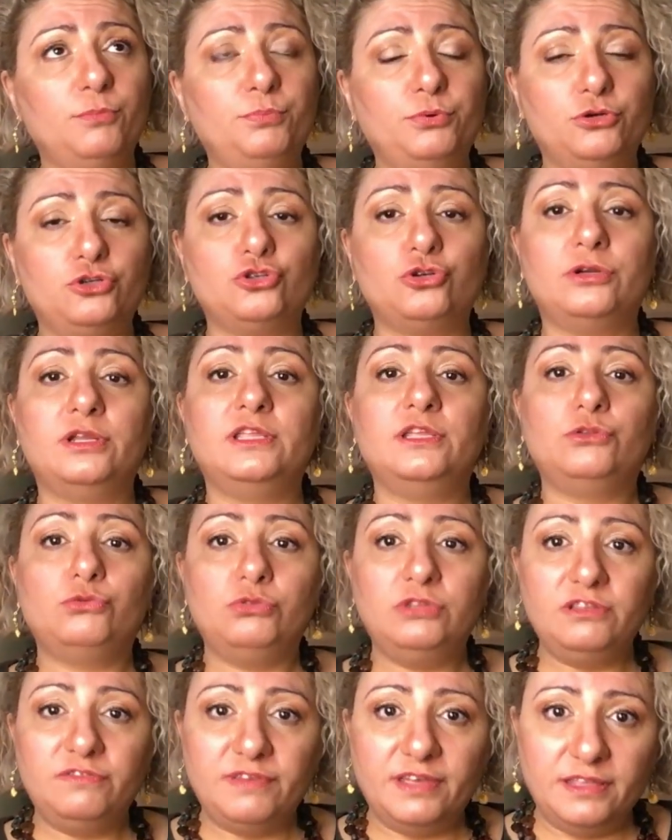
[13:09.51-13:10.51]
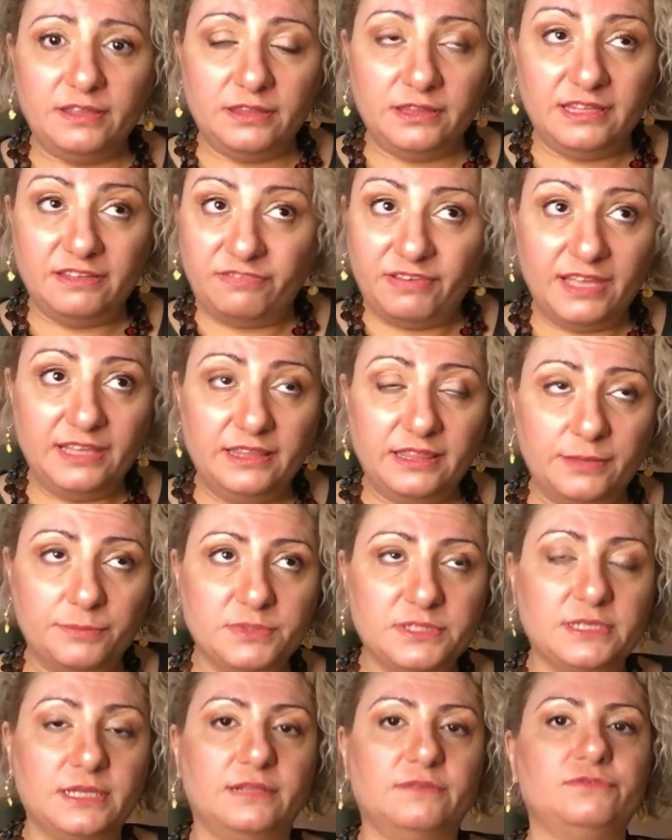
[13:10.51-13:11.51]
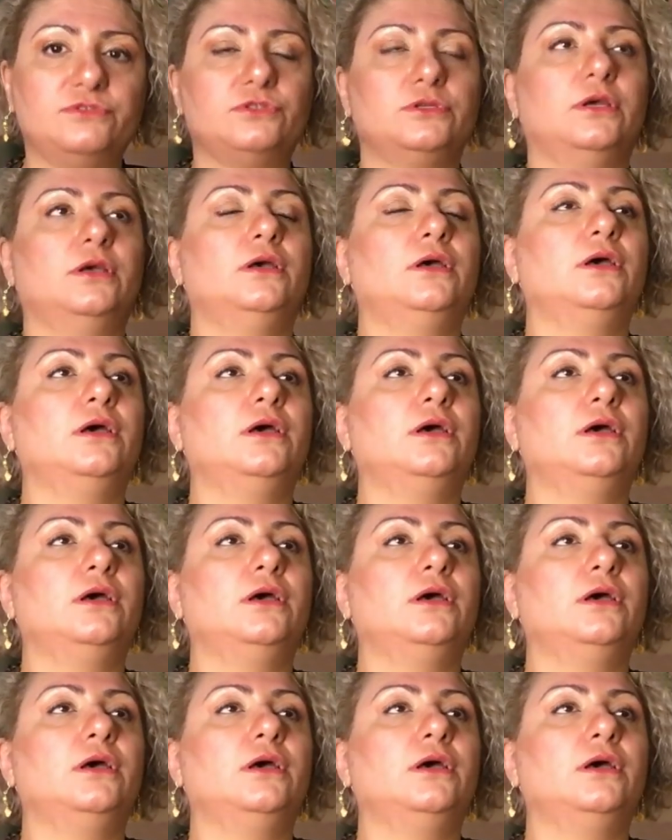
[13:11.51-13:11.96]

opportunity to de defend themselves